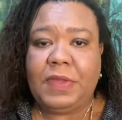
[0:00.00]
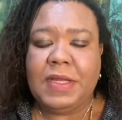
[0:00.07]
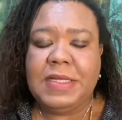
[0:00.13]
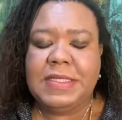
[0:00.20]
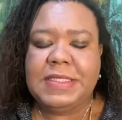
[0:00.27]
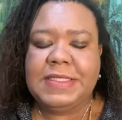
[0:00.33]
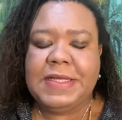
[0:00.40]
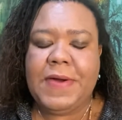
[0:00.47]

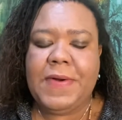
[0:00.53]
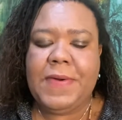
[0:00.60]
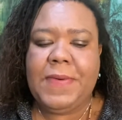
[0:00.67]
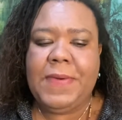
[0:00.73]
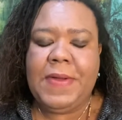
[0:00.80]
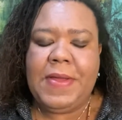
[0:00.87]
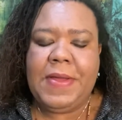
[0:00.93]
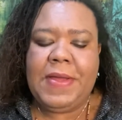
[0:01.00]
So
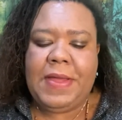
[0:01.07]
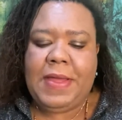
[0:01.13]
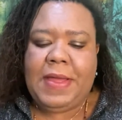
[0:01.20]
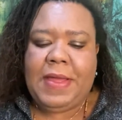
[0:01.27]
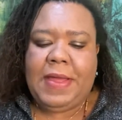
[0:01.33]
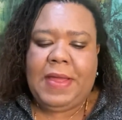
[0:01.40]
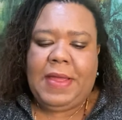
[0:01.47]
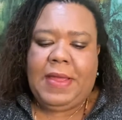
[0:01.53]

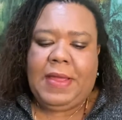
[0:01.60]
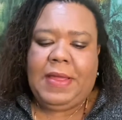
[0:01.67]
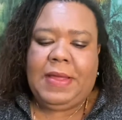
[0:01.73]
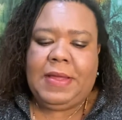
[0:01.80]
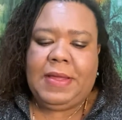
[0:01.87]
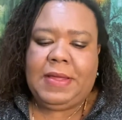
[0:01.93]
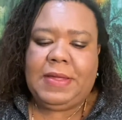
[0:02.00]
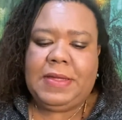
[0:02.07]

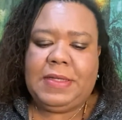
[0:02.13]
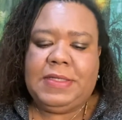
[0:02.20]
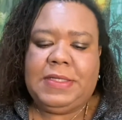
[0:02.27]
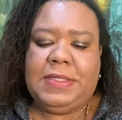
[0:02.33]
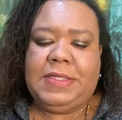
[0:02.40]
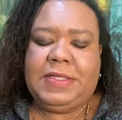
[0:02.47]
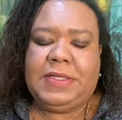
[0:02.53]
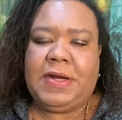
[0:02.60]
to
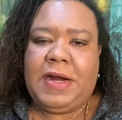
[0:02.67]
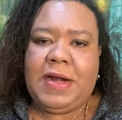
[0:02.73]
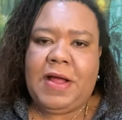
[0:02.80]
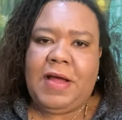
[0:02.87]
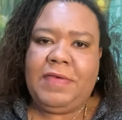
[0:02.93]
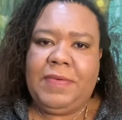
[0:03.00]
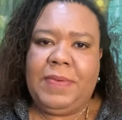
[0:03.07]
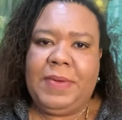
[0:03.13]
start
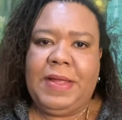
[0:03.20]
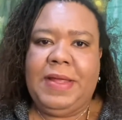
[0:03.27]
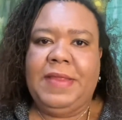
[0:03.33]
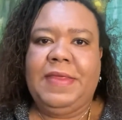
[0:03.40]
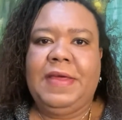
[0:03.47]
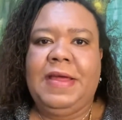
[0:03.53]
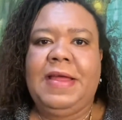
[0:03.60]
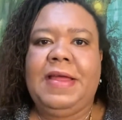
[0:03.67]
off with,
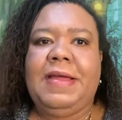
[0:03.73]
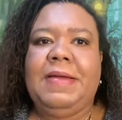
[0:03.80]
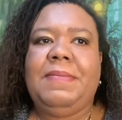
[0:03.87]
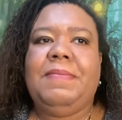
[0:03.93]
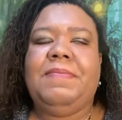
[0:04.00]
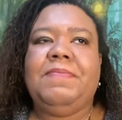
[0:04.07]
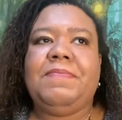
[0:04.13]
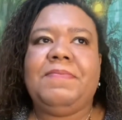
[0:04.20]

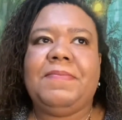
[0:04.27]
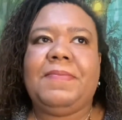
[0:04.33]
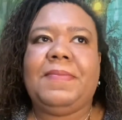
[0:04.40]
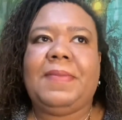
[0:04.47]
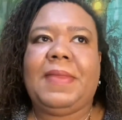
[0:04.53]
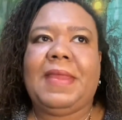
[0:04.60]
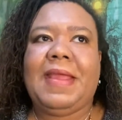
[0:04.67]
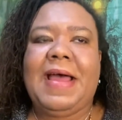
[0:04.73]

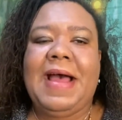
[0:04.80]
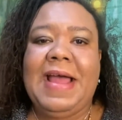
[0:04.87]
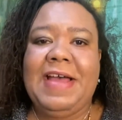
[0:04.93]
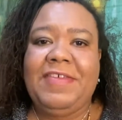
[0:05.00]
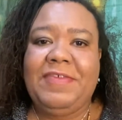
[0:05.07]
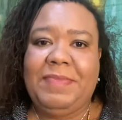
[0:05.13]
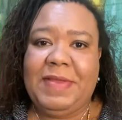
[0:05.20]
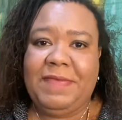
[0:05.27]
I
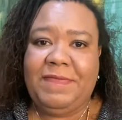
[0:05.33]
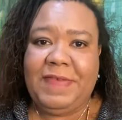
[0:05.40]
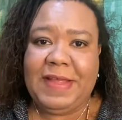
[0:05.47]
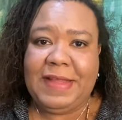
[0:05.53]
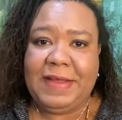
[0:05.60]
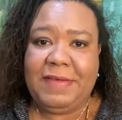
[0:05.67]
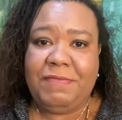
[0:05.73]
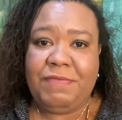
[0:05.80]
have been
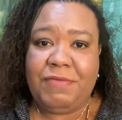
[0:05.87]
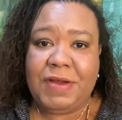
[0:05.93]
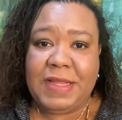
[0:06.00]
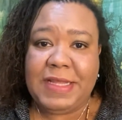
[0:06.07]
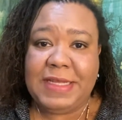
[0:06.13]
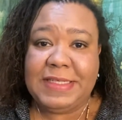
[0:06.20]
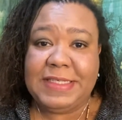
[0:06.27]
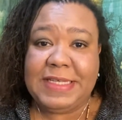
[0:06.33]
feeling
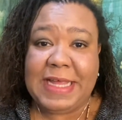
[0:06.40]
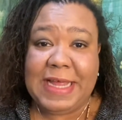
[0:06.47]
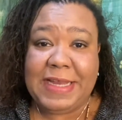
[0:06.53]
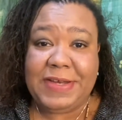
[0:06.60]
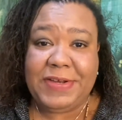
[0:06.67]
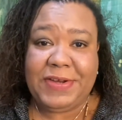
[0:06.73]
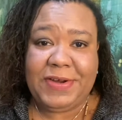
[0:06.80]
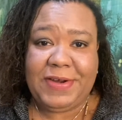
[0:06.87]
really
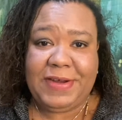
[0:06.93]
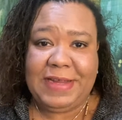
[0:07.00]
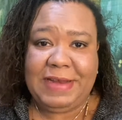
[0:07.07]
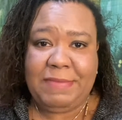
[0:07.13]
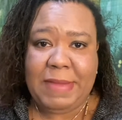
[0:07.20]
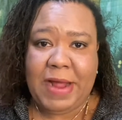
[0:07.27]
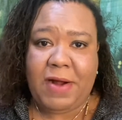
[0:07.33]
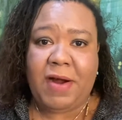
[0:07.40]
tender in
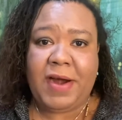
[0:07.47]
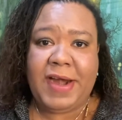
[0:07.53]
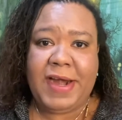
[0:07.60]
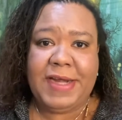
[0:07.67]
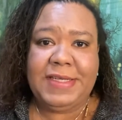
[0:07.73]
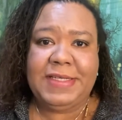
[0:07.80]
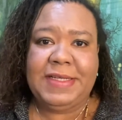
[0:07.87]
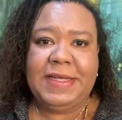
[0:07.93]
my
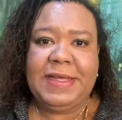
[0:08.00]
heart.